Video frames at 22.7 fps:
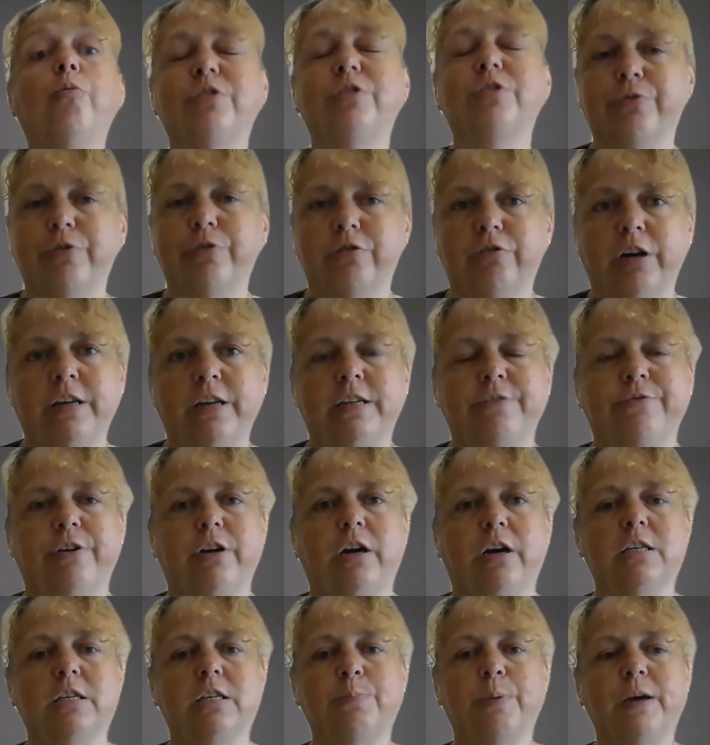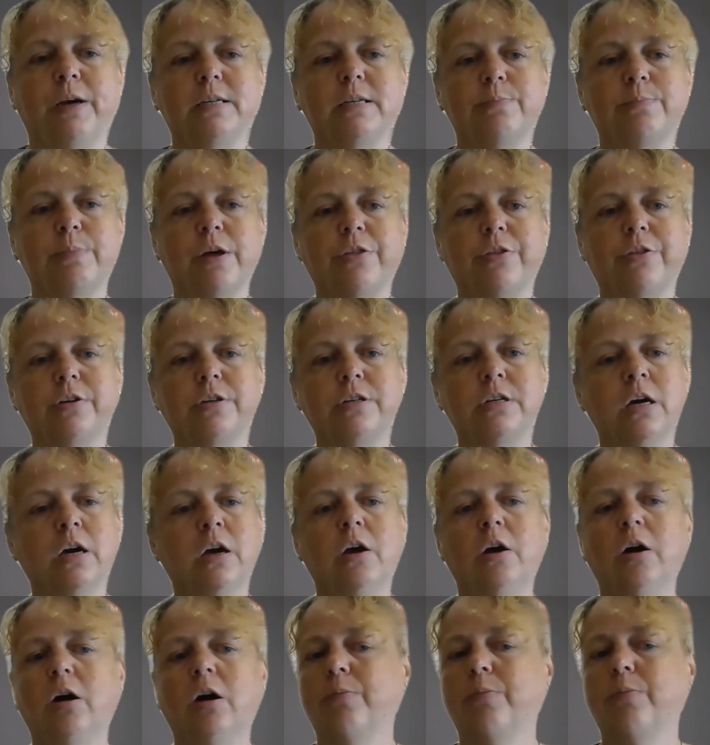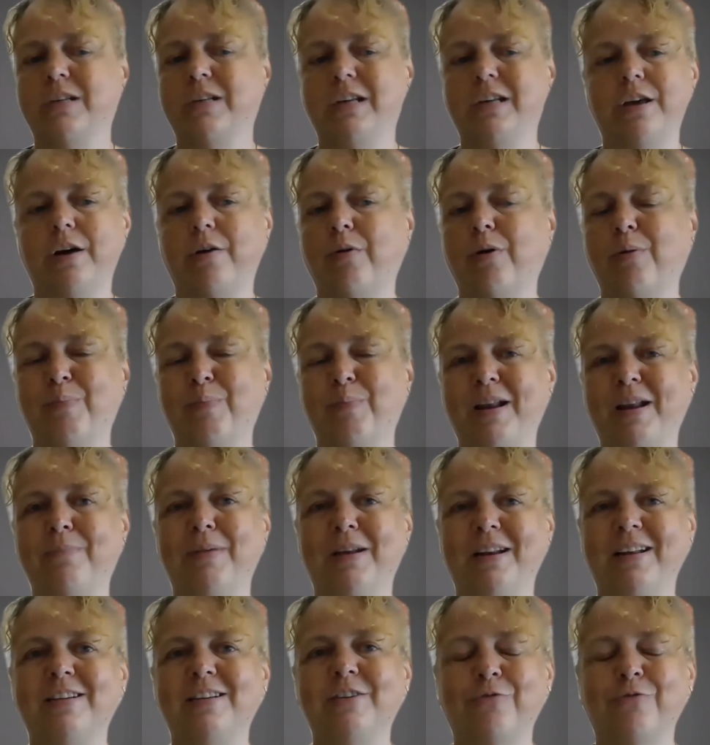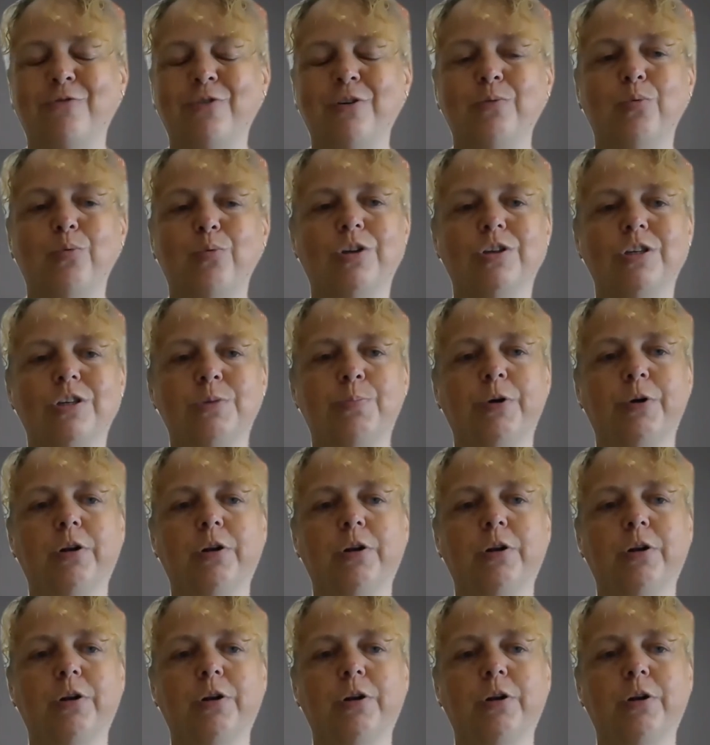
of creative and arts-based methods. Obviously, there are many, many different ones, but